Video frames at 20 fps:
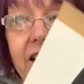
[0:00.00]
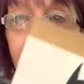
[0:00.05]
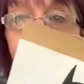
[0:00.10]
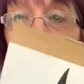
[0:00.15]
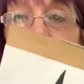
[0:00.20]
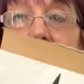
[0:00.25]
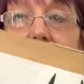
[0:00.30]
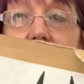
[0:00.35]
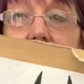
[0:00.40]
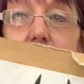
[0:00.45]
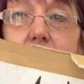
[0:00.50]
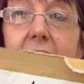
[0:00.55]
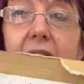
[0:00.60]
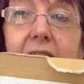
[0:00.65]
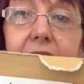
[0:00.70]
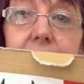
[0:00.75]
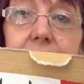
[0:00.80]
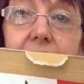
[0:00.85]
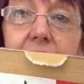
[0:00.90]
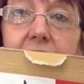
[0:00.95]

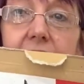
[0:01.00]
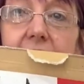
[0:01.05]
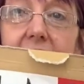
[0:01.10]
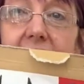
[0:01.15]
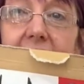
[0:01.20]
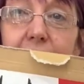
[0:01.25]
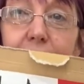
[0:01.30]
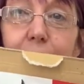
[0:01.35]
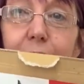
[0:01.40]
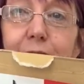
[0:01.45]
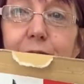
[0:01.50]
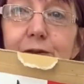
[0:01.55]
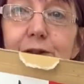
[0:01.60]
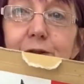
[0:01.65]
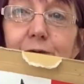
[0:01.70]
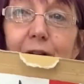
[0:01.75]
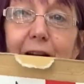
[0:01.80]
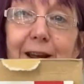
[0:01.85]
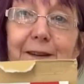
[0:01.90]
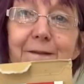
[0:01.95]
advert and I thought it was
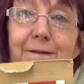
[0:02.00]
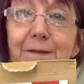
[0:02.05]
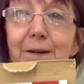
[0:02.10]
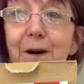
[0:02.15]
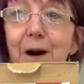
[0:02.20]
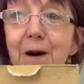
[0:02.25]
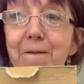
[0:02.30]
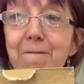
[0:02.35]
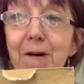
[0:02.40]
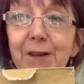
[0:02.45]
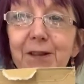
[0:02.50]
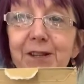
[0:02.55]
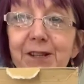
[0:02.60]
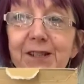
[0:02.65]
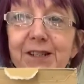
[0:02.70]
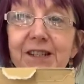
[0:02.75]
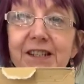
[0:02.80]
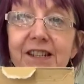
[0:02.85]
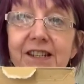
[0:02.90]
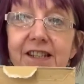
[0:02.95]
great for our
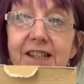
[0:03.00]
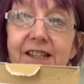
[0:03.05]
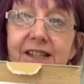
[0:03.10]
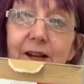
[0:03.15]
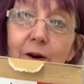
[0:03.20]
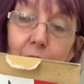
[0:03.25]
monsters. So